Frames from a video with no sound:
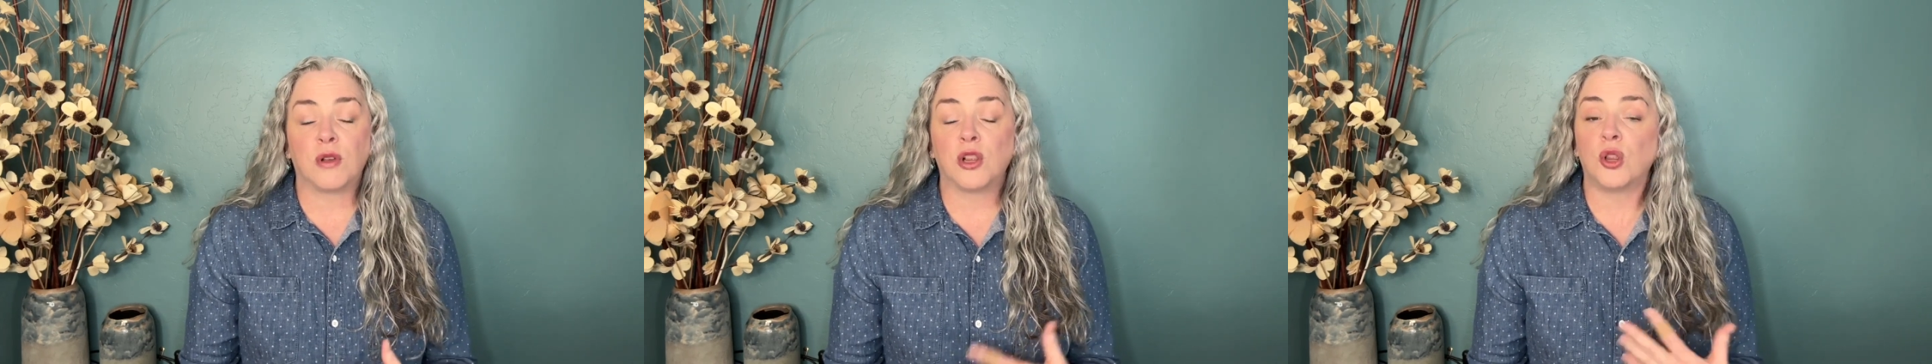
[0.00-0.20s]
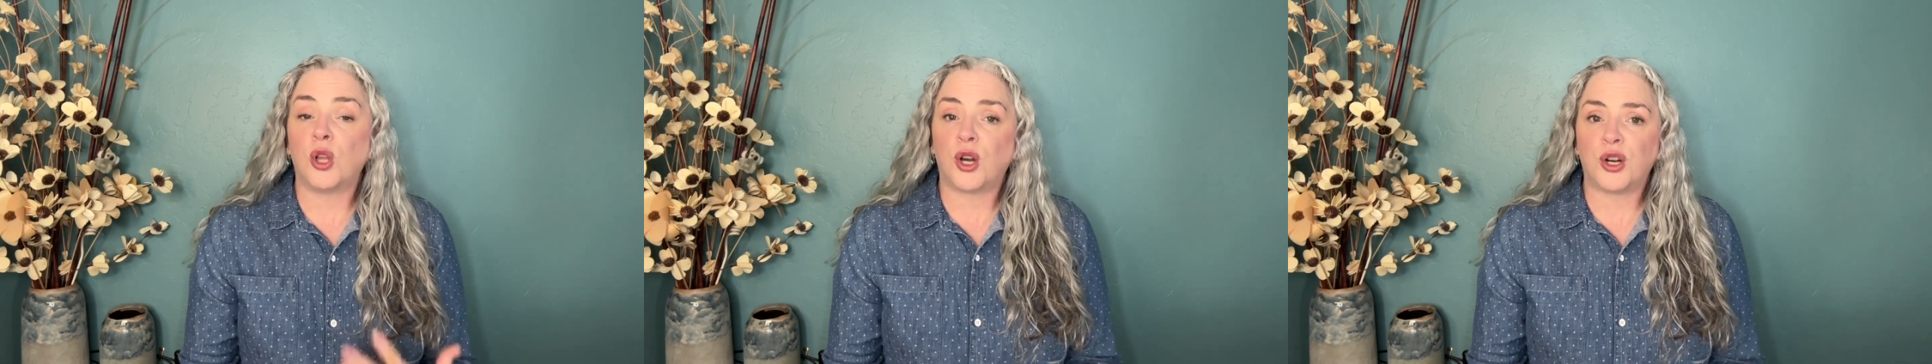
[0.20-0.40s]

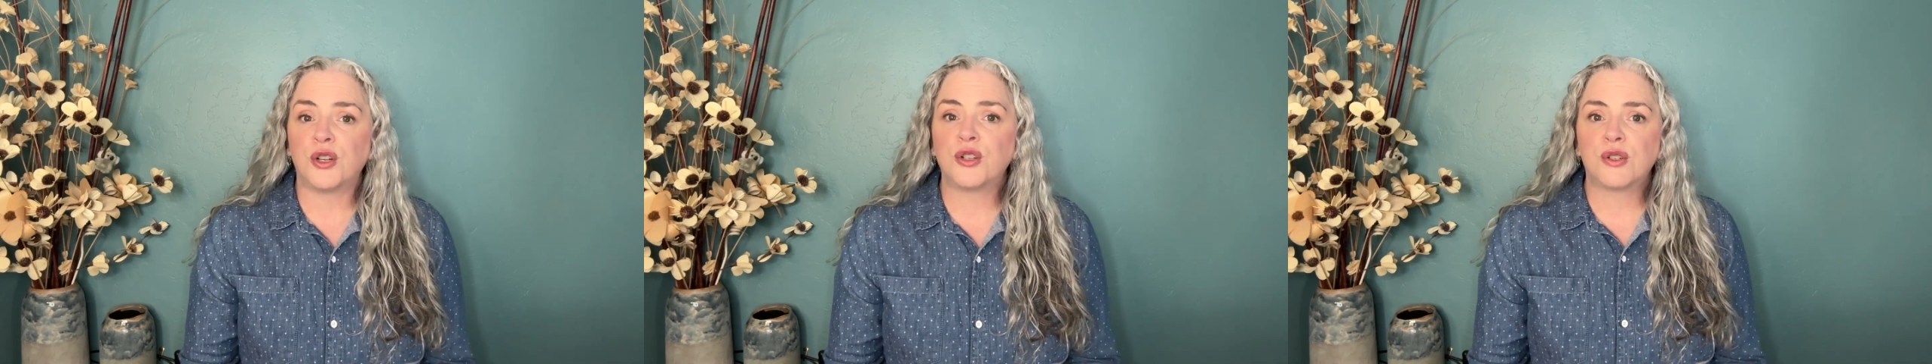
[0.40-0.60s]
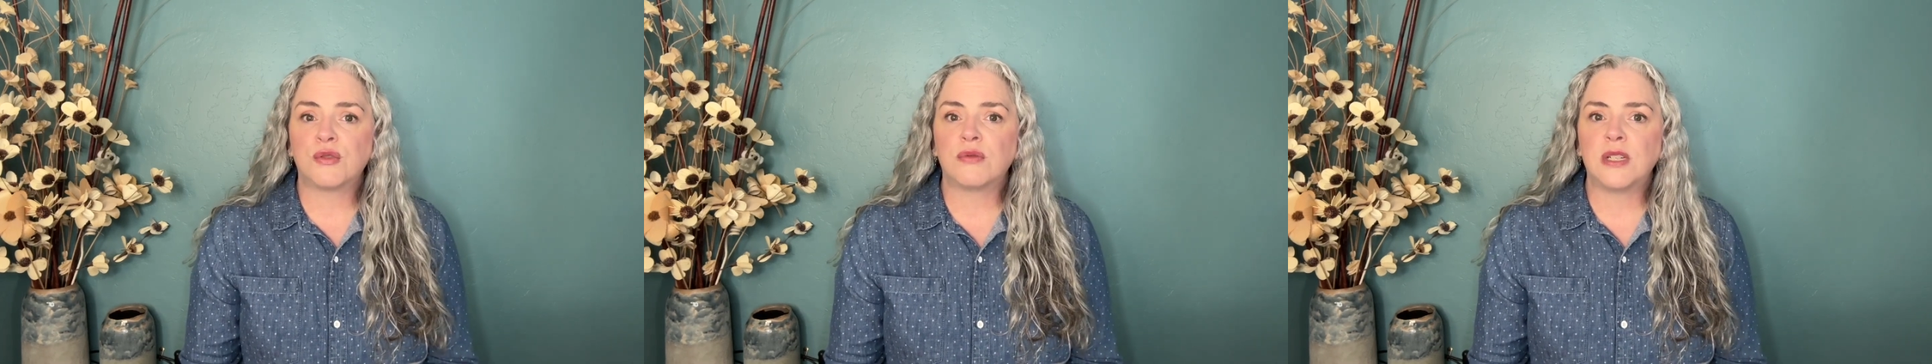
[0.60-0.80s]

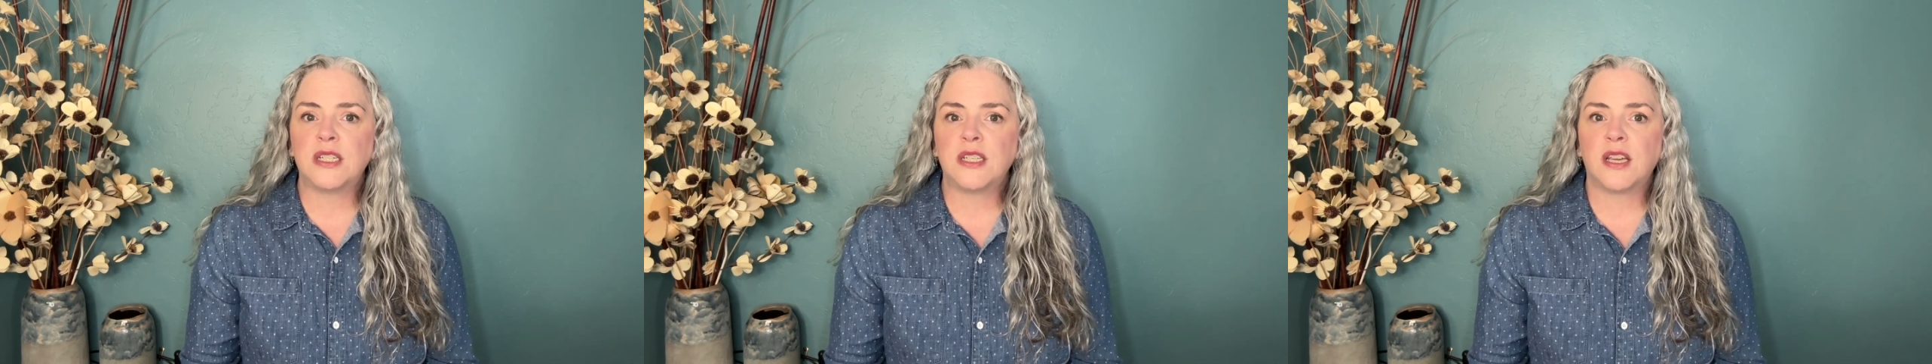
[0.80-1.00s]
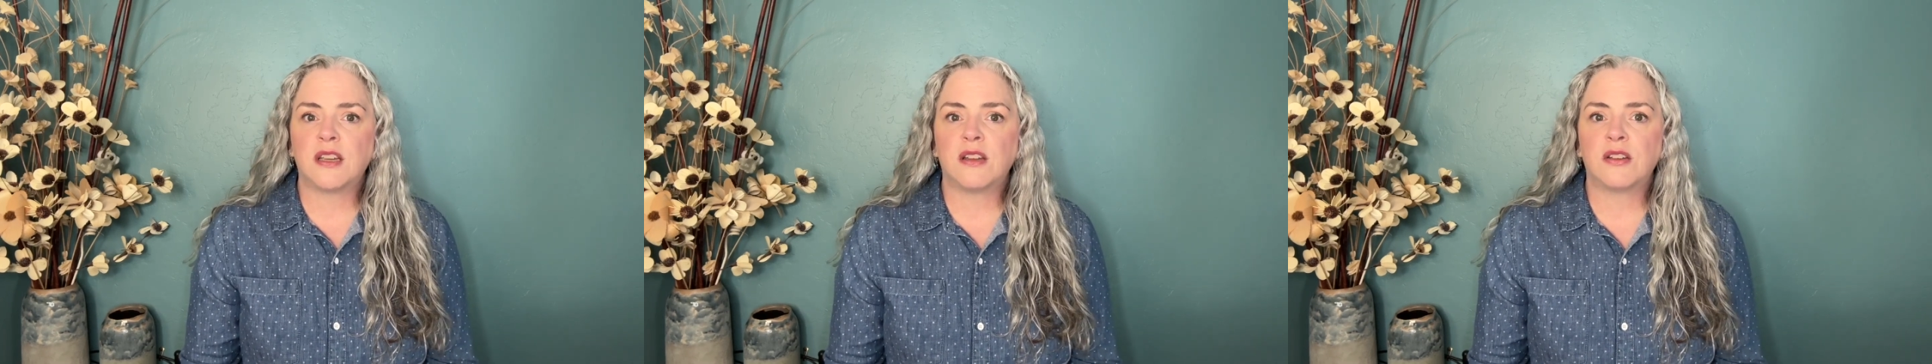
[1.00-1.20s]
larger
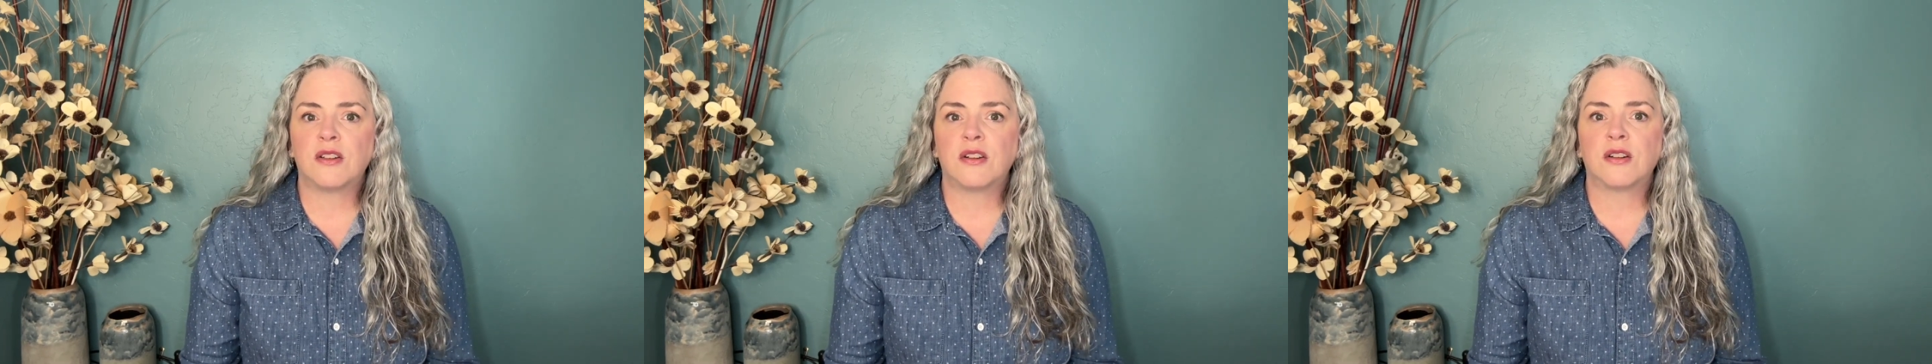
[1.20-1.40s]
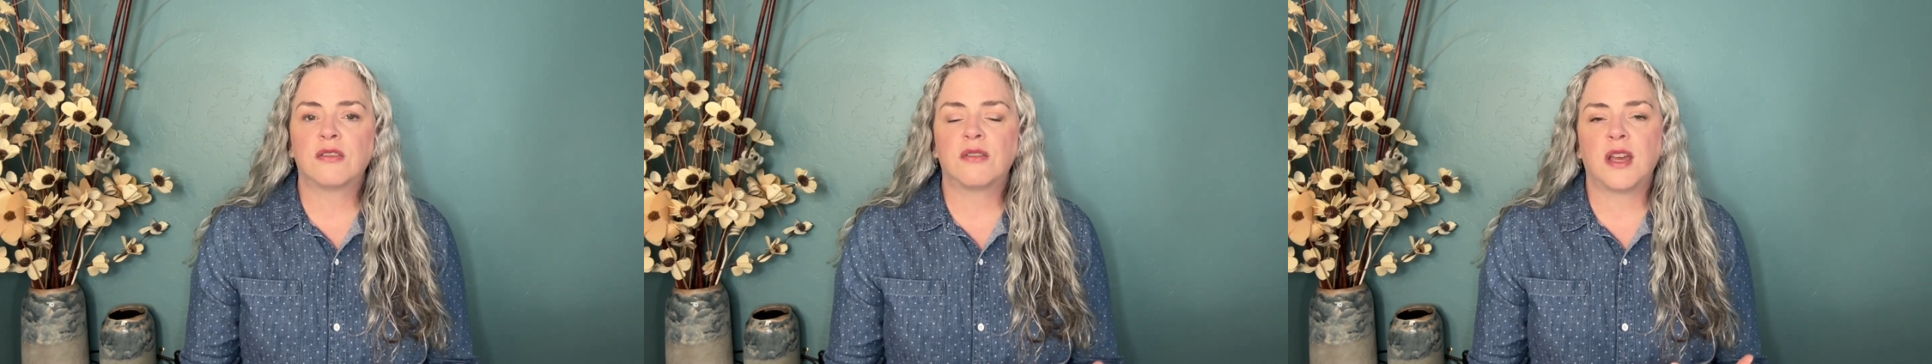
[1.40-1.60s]

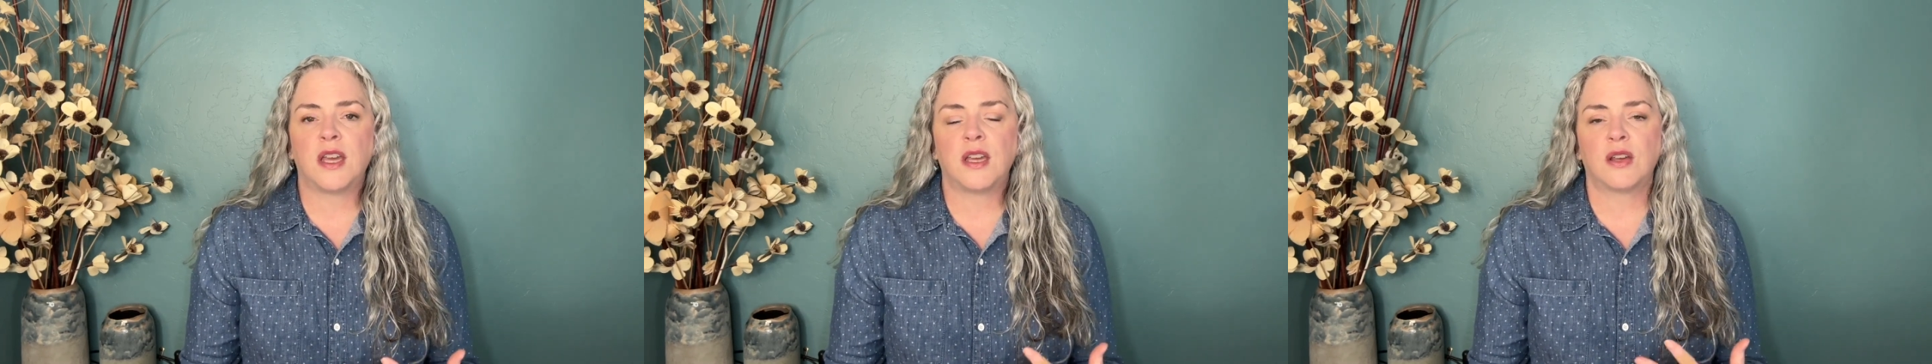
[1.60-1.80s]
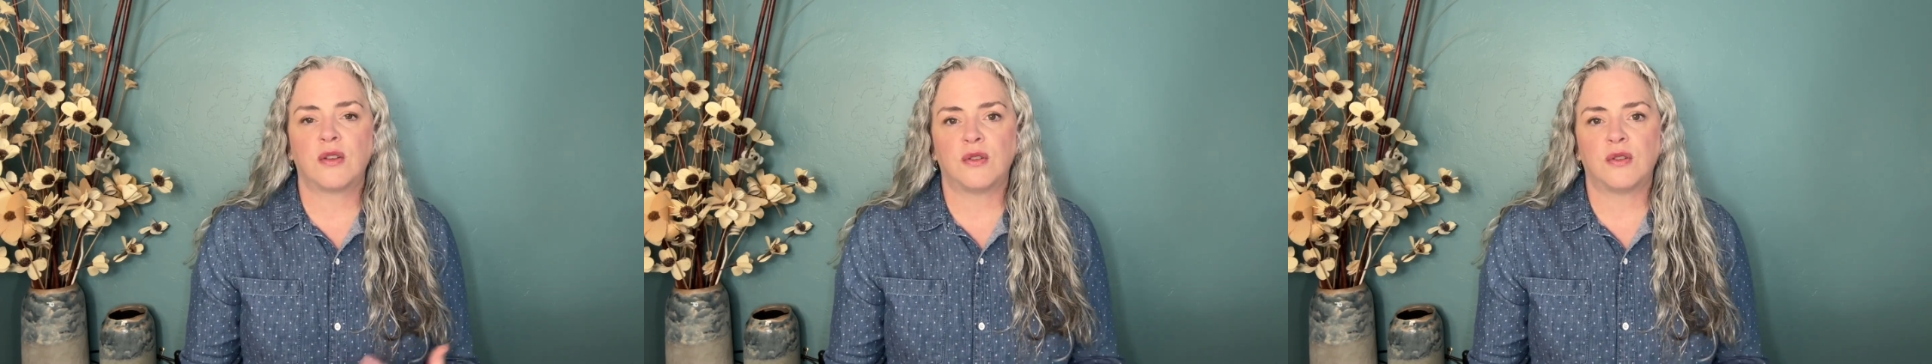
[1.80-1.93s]
retailer like